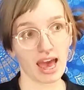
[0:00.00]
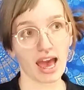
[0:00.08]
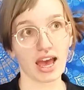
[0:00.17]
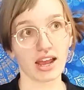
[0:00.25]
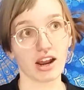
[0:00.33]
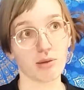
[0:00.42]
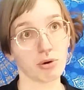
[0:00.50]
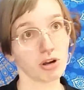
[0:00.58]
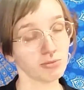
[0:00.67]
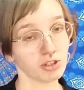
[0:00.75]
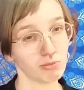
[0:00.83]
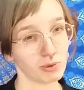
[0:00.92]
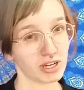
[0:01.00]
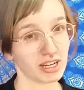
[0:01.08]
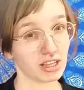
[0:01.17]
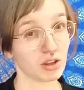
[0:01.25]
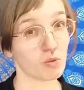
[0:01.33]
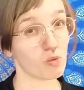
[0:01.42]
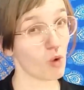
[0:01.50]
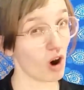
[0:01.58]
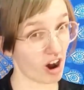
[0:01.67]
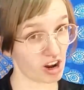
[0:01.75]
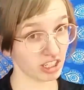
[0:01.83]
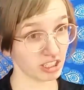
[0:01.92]
And I promptly put it in the
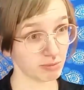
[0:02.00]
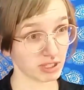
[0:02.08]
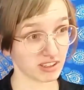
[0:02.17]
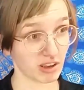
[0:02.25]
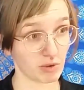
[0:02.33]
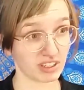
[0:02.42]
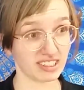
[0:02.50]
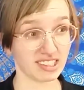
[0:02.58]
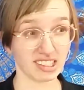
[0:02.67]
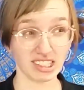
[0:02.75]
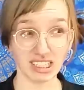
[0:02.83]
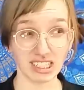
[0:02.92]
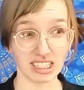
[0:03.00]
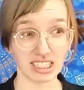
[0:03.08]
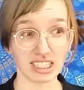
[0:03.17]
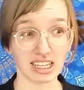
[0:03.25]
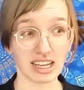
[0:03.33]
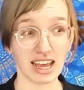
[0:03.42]
wash because I wanted to clean it,